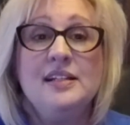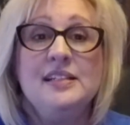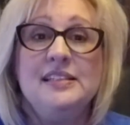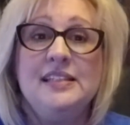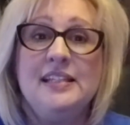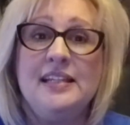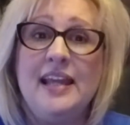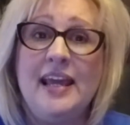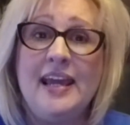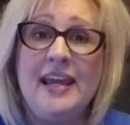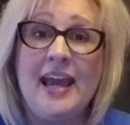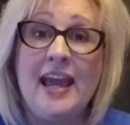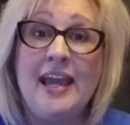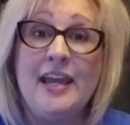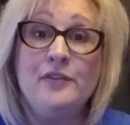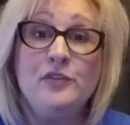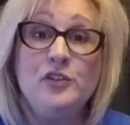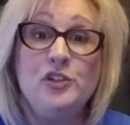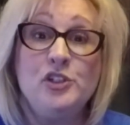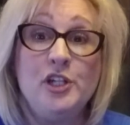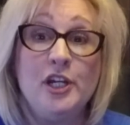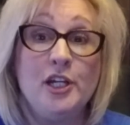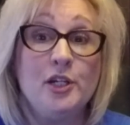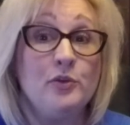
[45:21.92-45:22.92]
Today I have
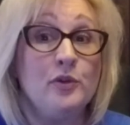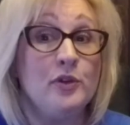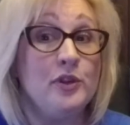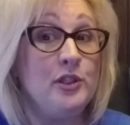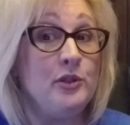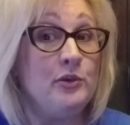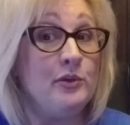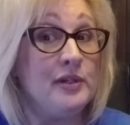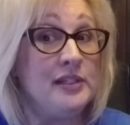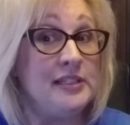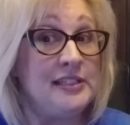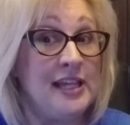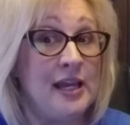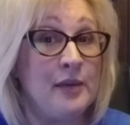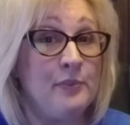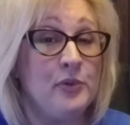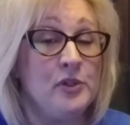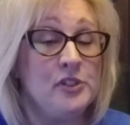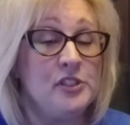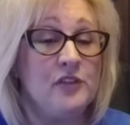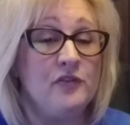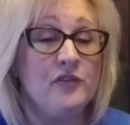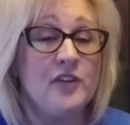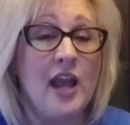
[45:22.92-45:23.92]
shared with you
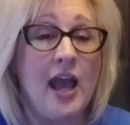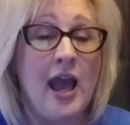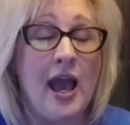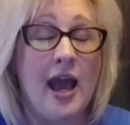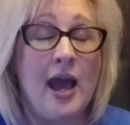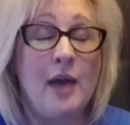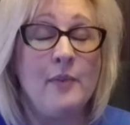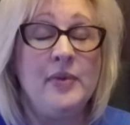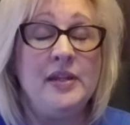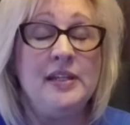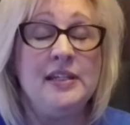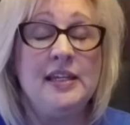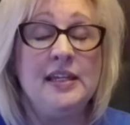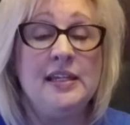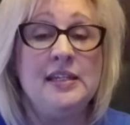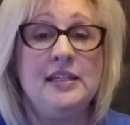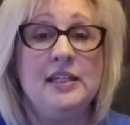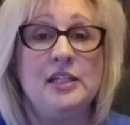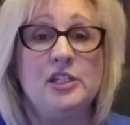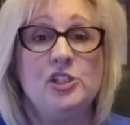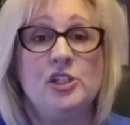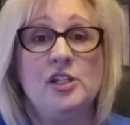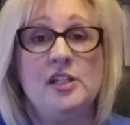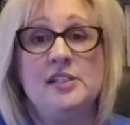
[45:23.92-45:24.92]
examples of common
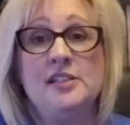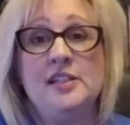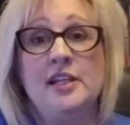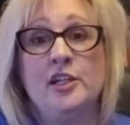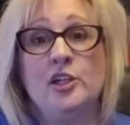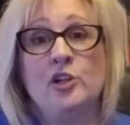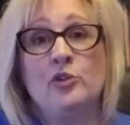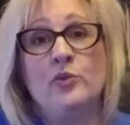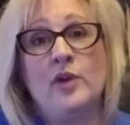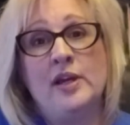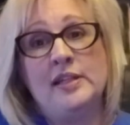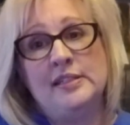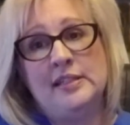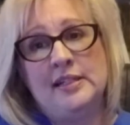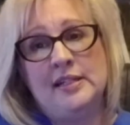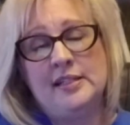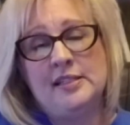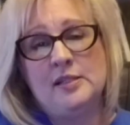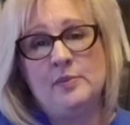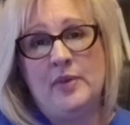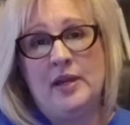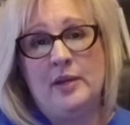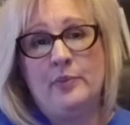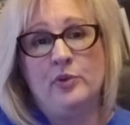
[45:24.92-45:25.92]
conditions that your
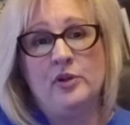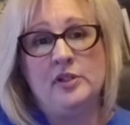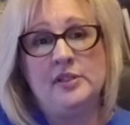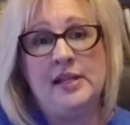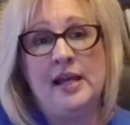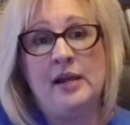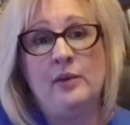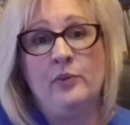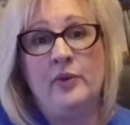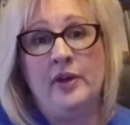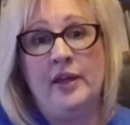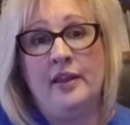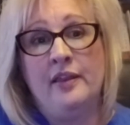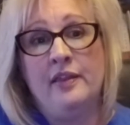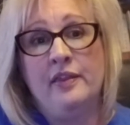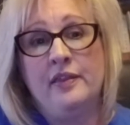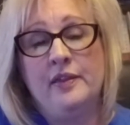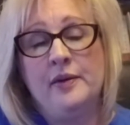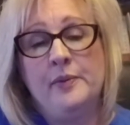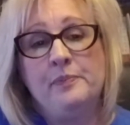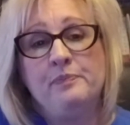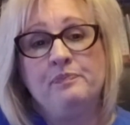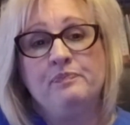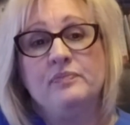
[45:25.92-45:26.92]
residents may present with.
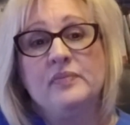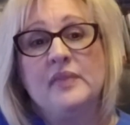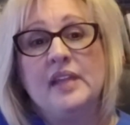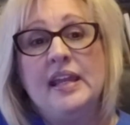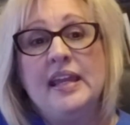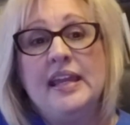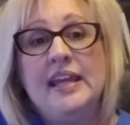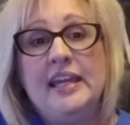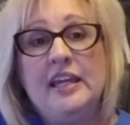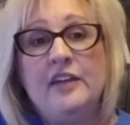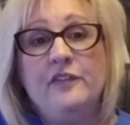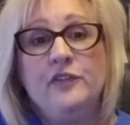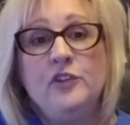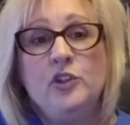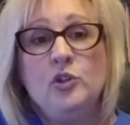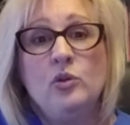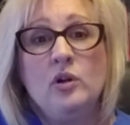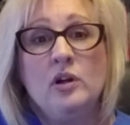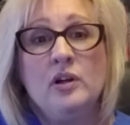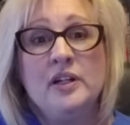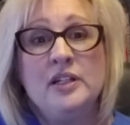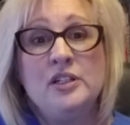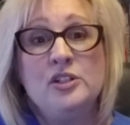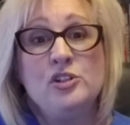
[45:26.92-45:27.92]
If you
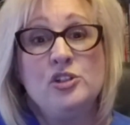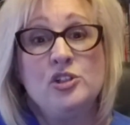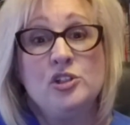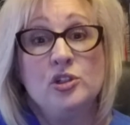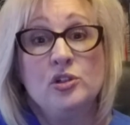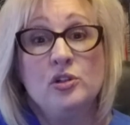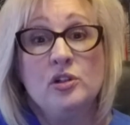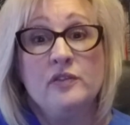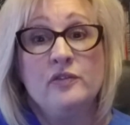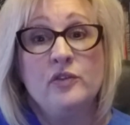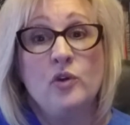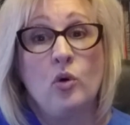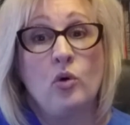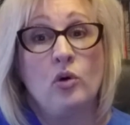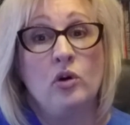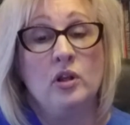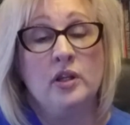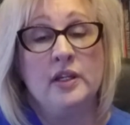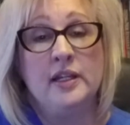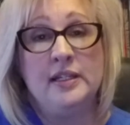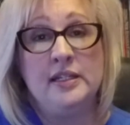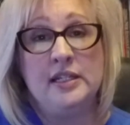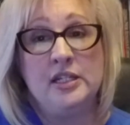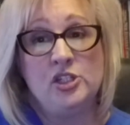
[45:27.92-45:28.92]
are unsure of the oral
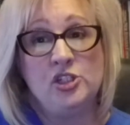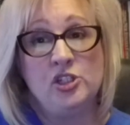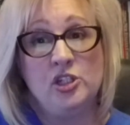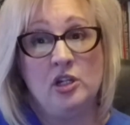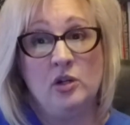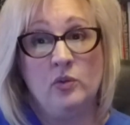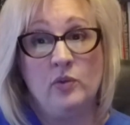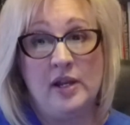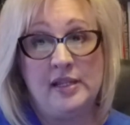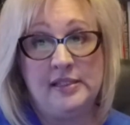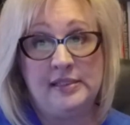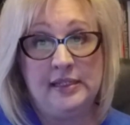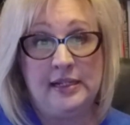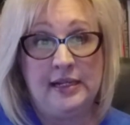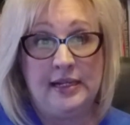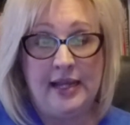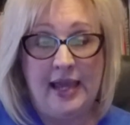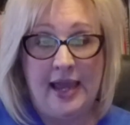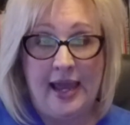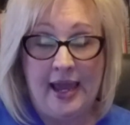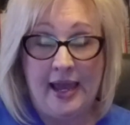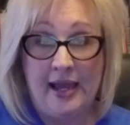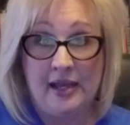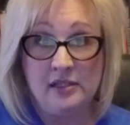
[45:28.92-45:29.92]
condition a resident
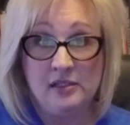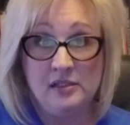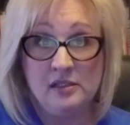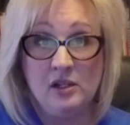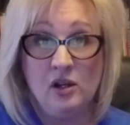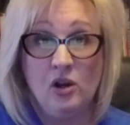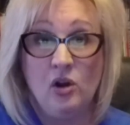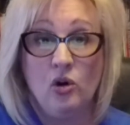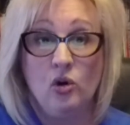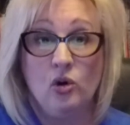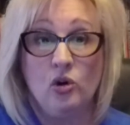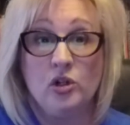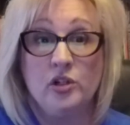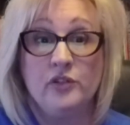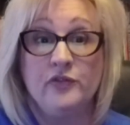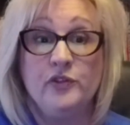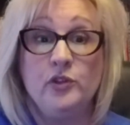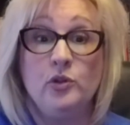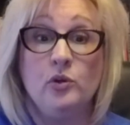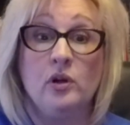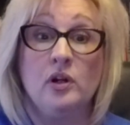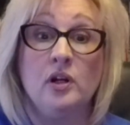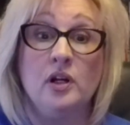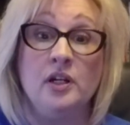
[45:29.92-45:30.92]
has, or if
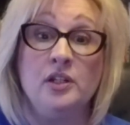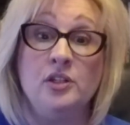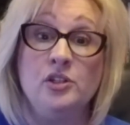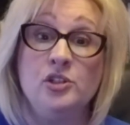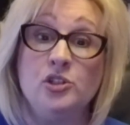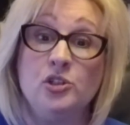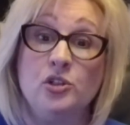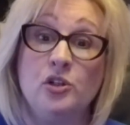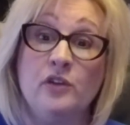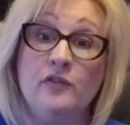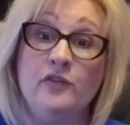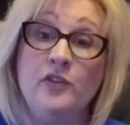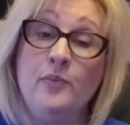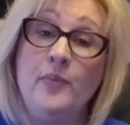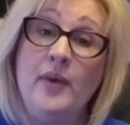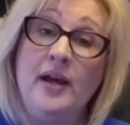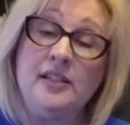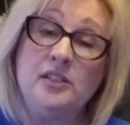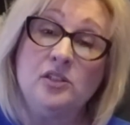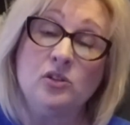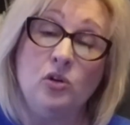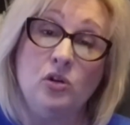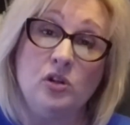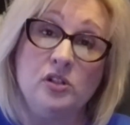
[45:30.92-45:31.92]
you are unsure of the
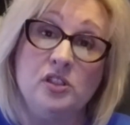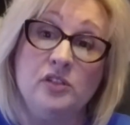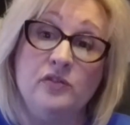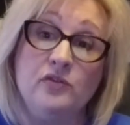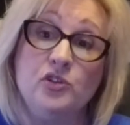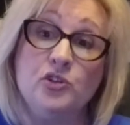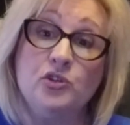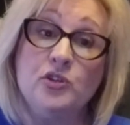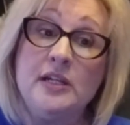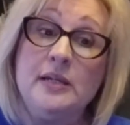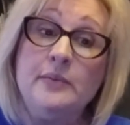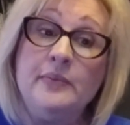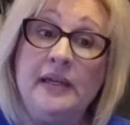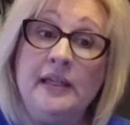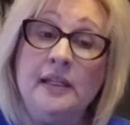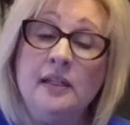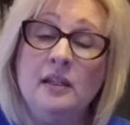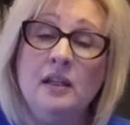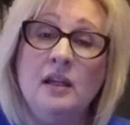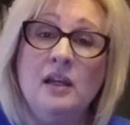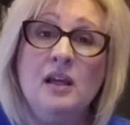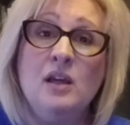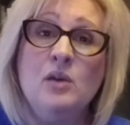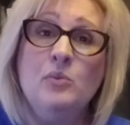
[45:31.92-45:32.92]
best course of treatment,
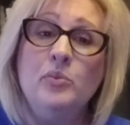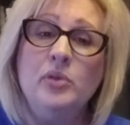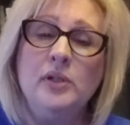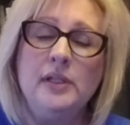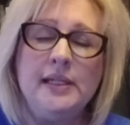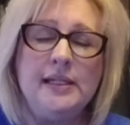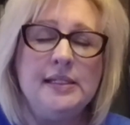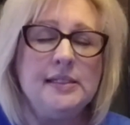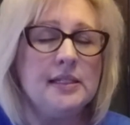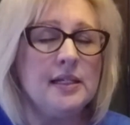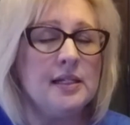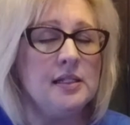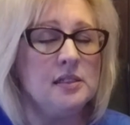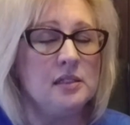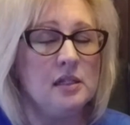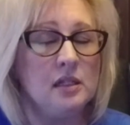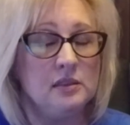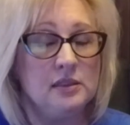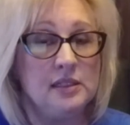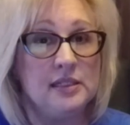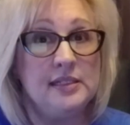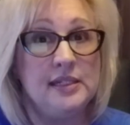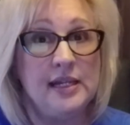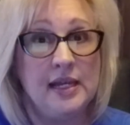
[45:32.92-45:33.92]
please
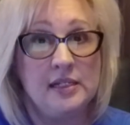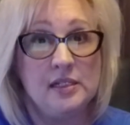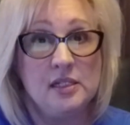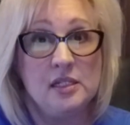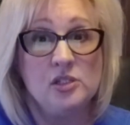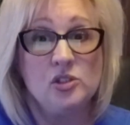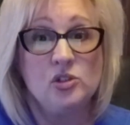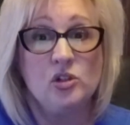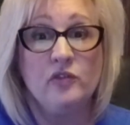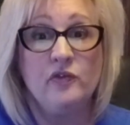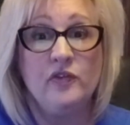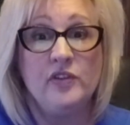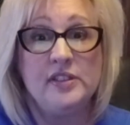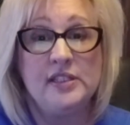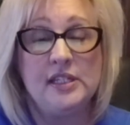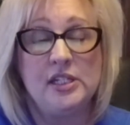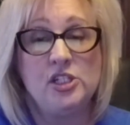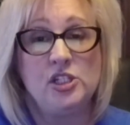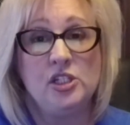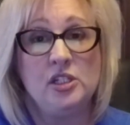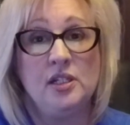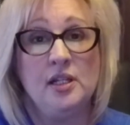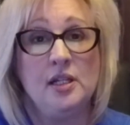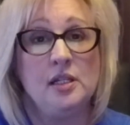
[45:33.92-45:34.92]
consult a dentist or
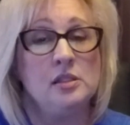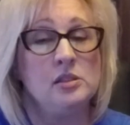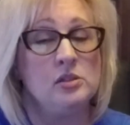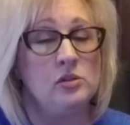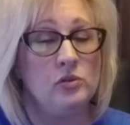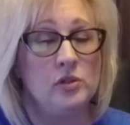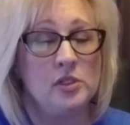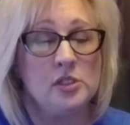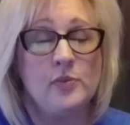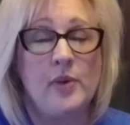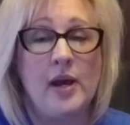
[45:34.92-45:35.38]
physician as soon as